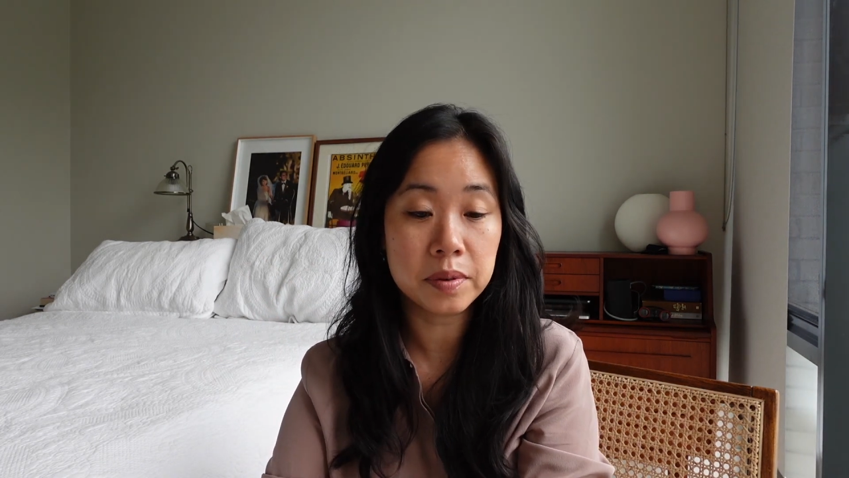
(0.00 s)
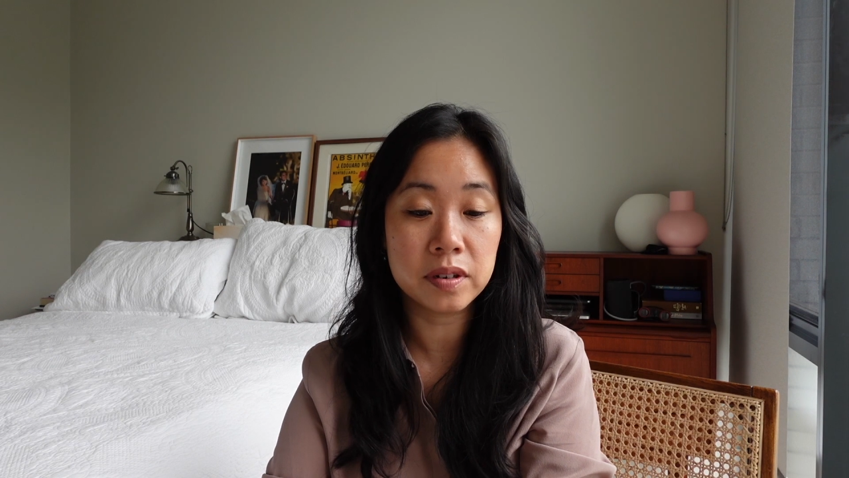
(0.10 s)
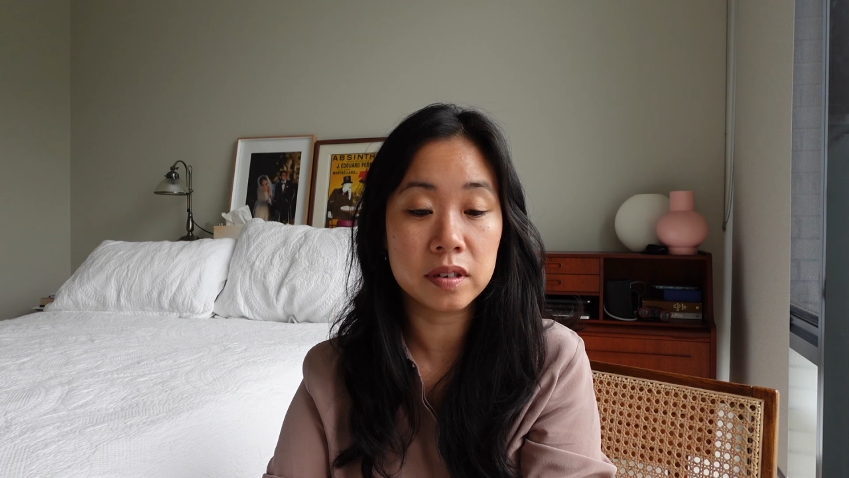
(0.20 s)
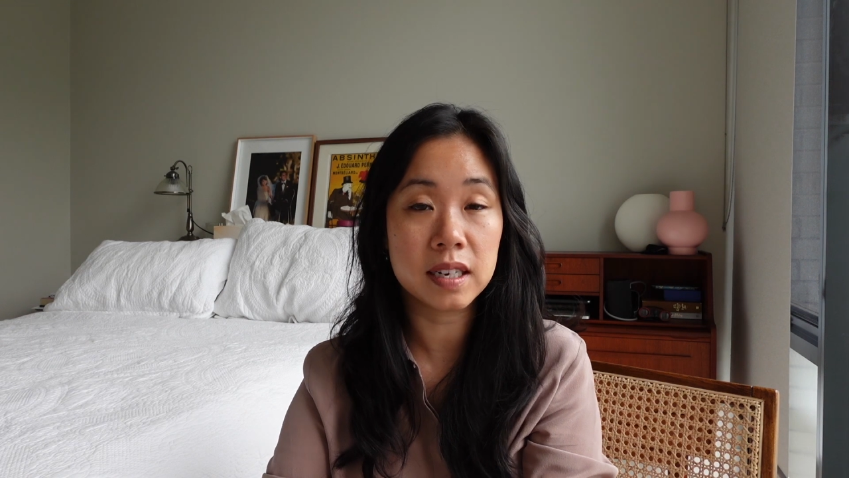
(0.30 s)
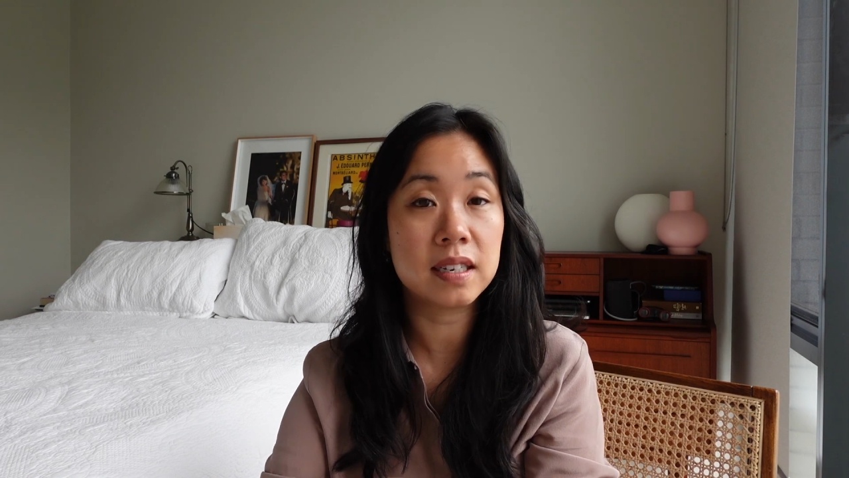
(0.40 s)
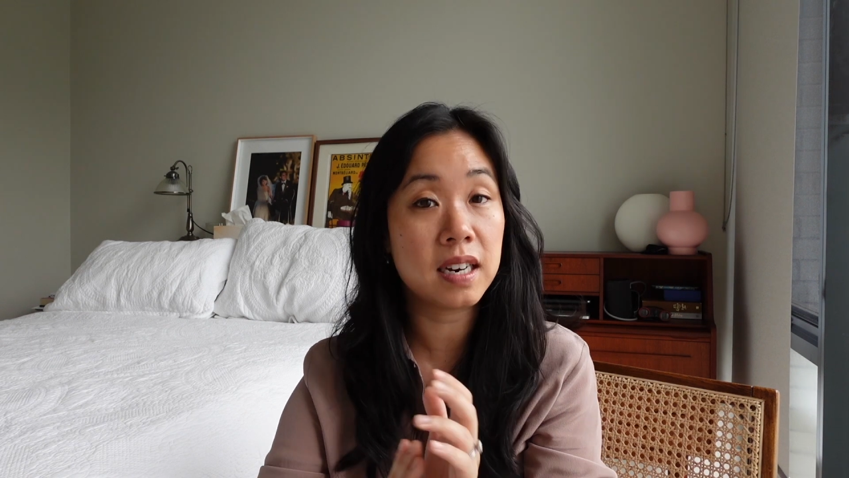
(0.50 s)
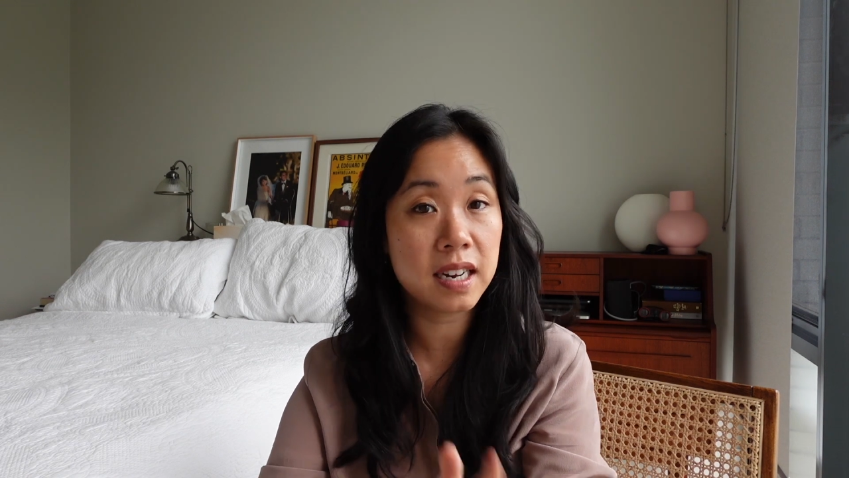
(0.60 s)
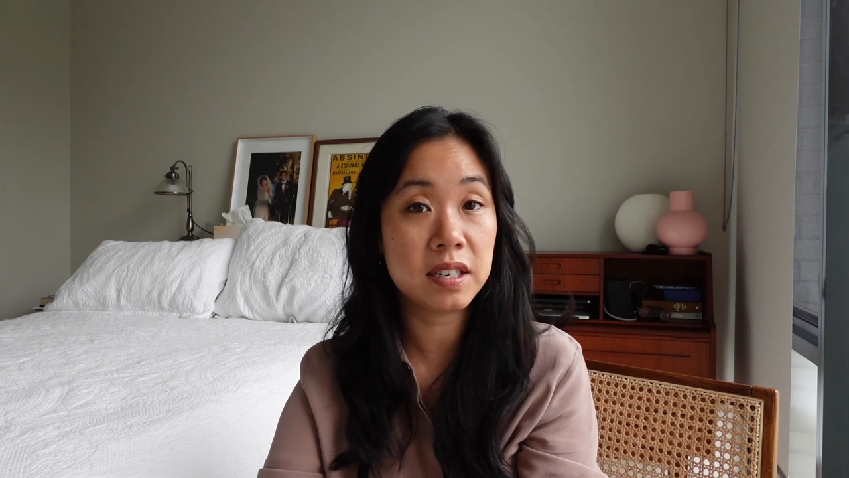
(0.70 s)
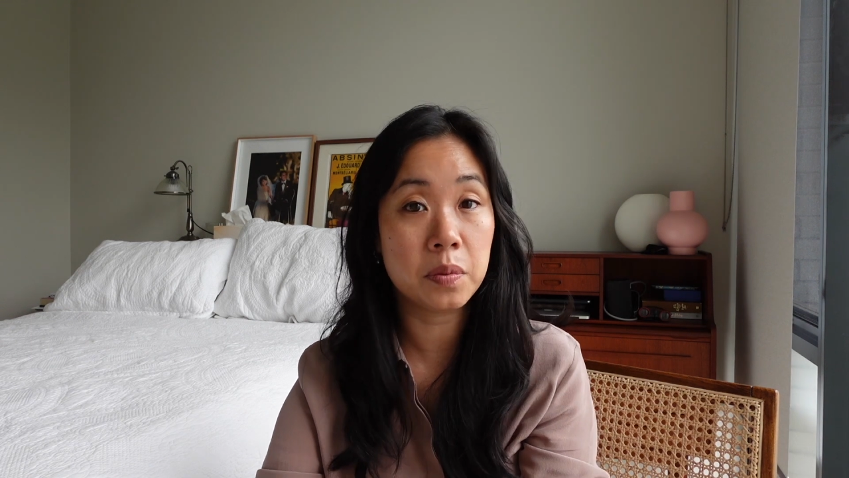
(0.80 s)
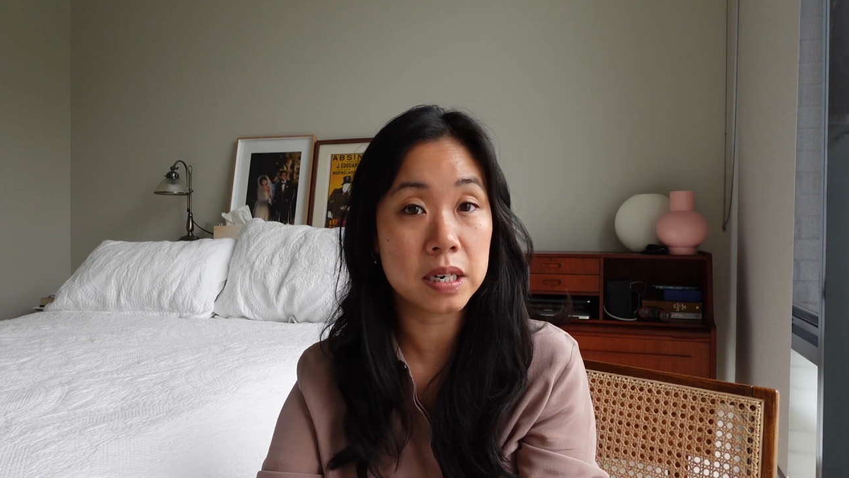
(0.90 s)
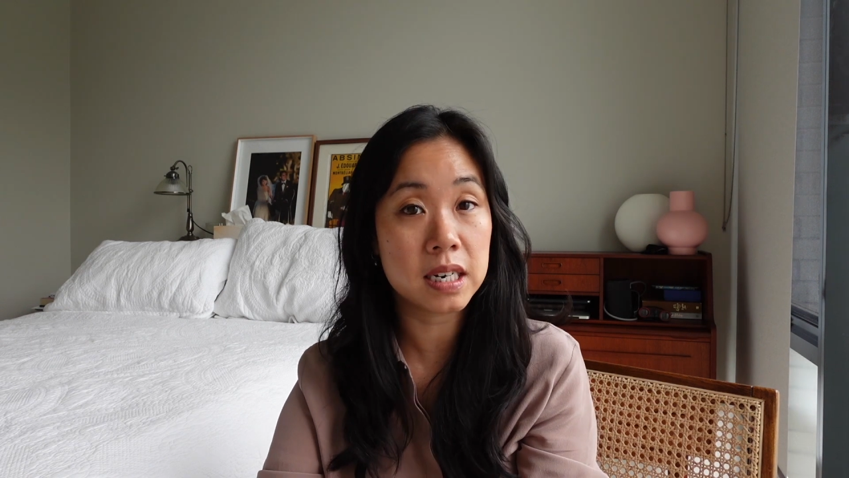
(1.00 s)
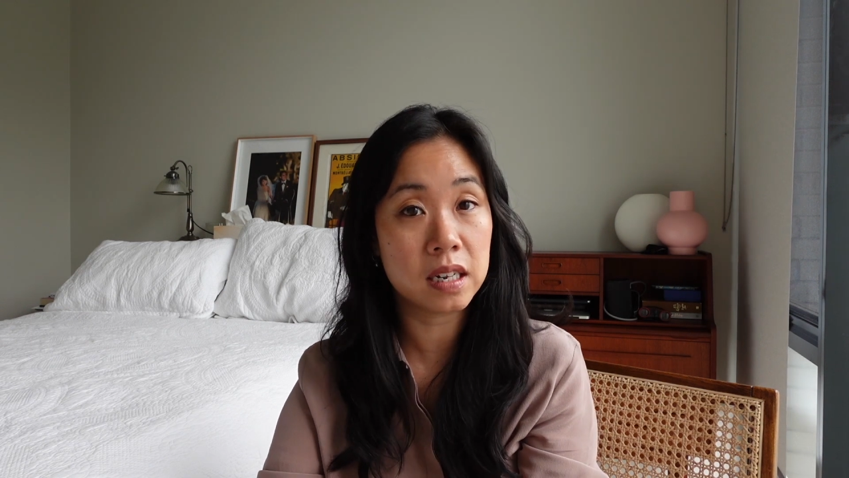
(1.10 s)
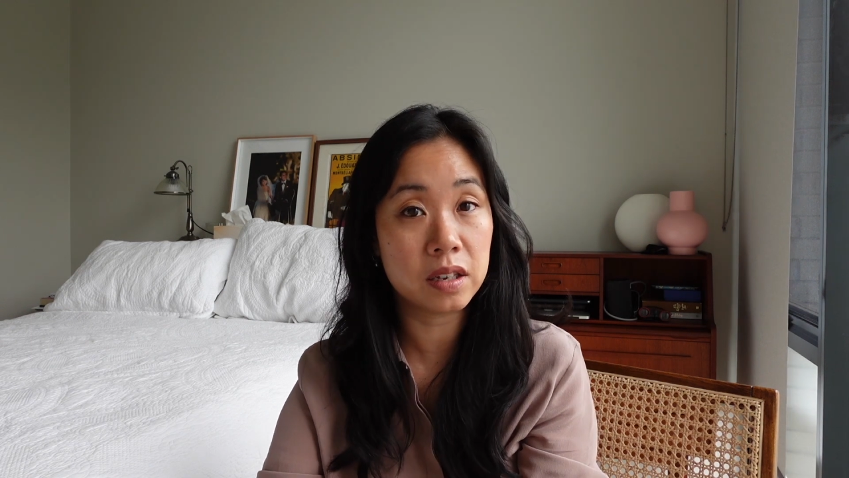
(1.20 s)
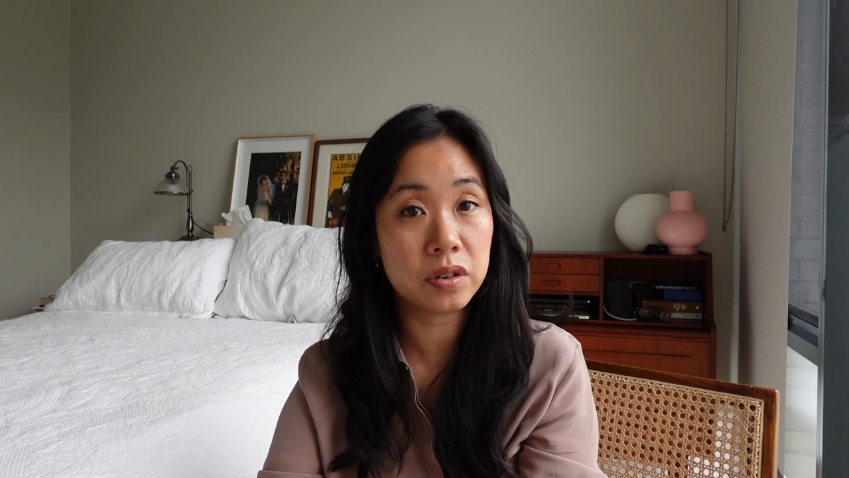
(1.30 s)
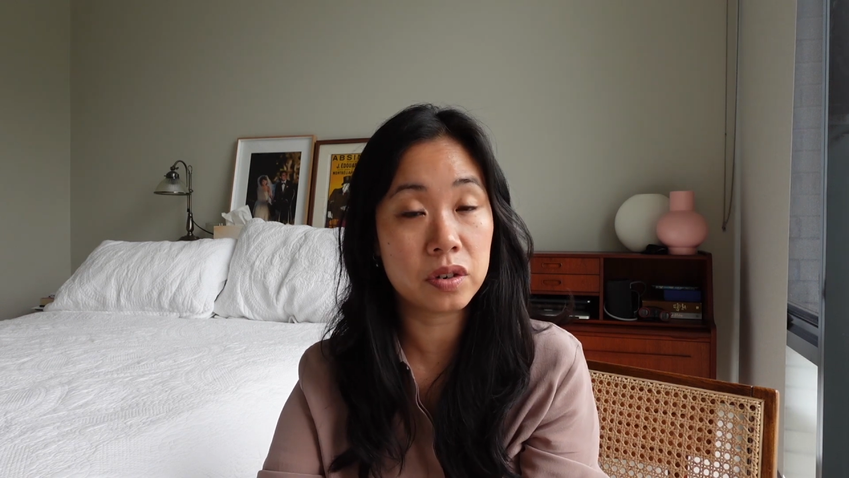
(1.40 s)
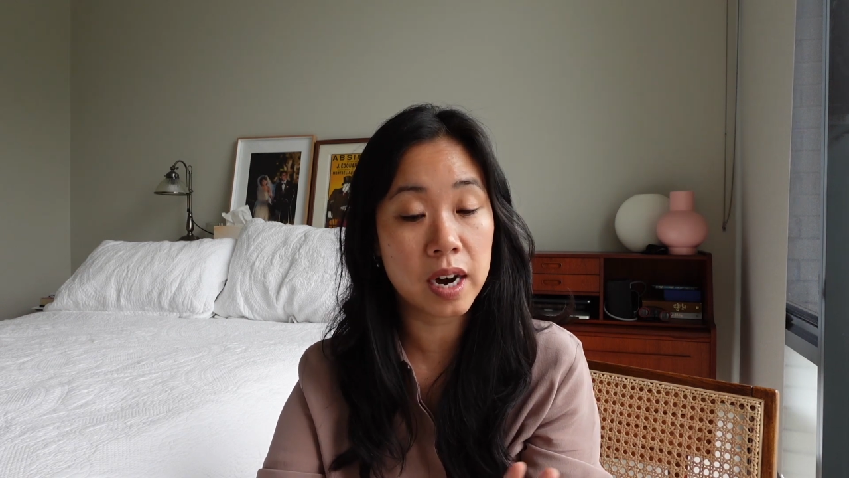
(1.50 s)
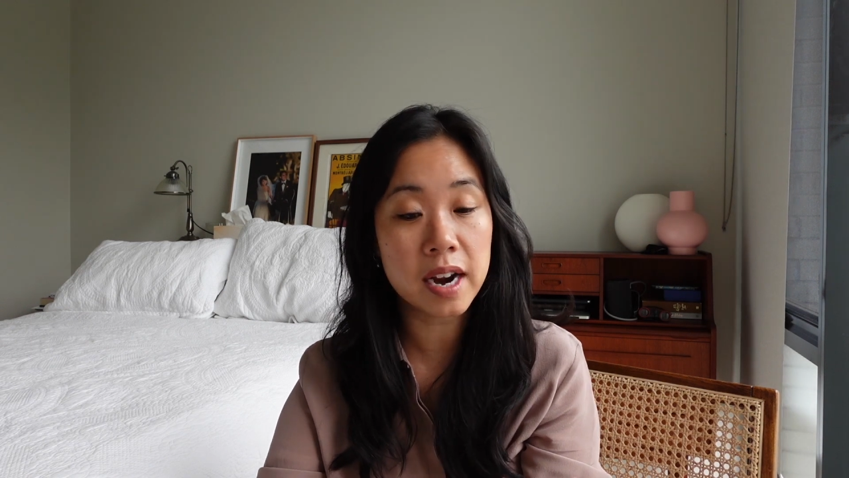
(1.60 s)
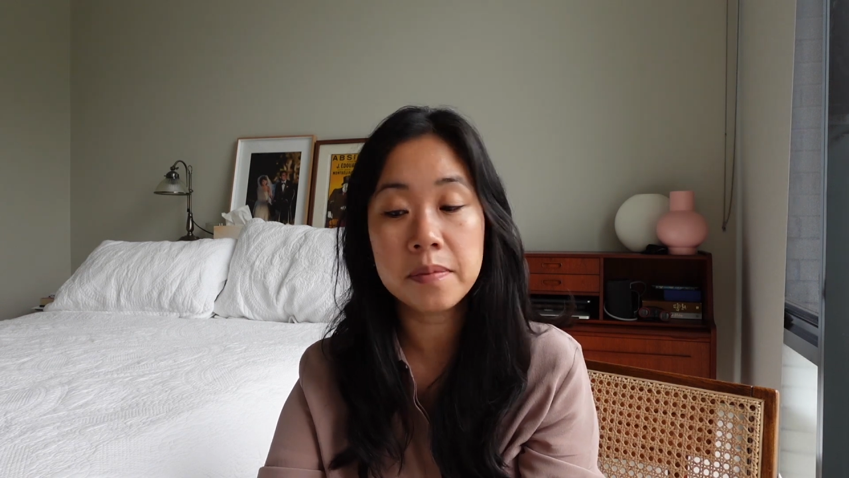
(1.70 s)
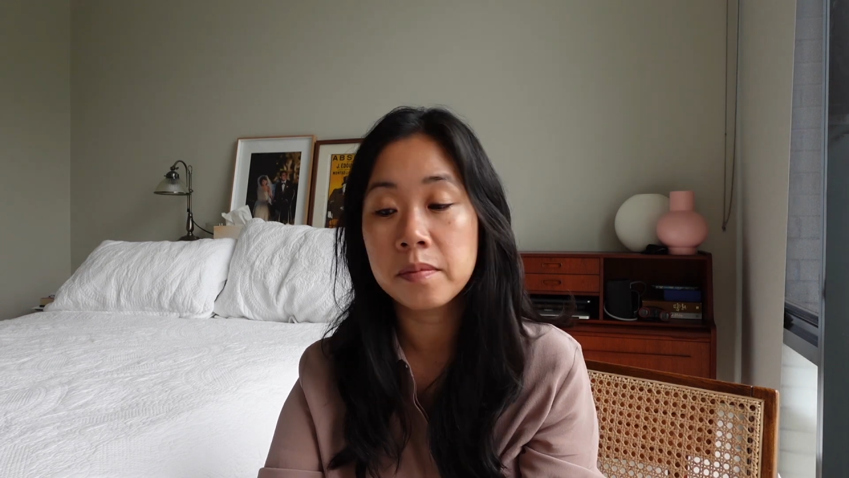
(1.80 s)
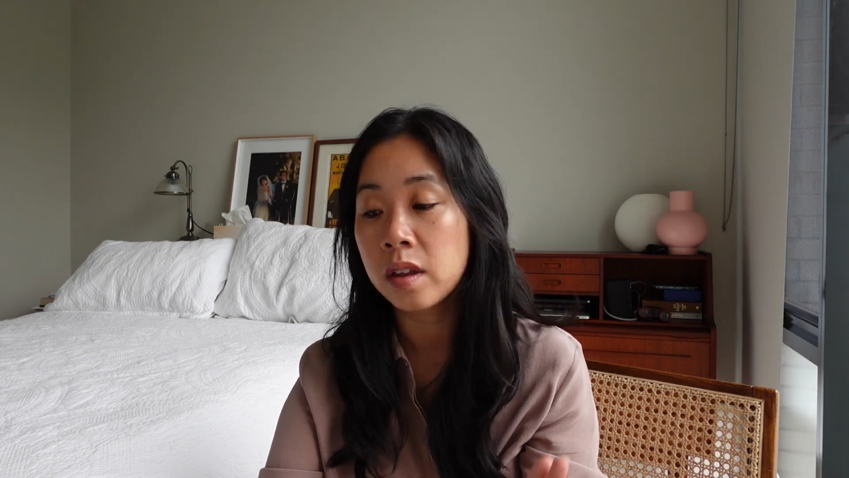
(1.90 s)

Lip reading: because that's an easy one to illustrate.